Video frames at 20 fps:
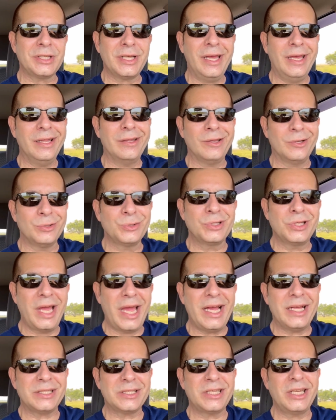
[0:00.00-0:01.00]
and those
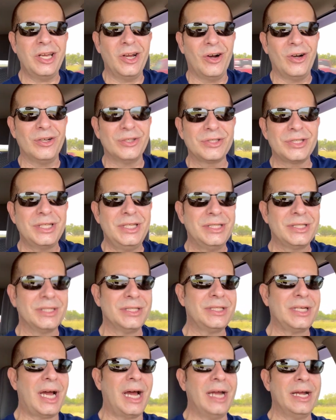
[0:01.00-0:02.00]
nasty
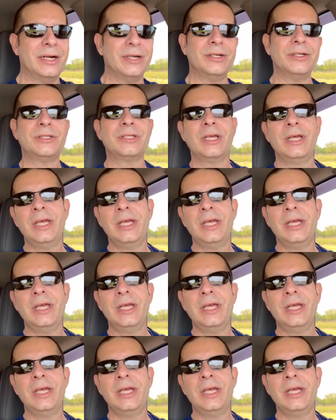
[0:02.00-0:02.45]
all-season tires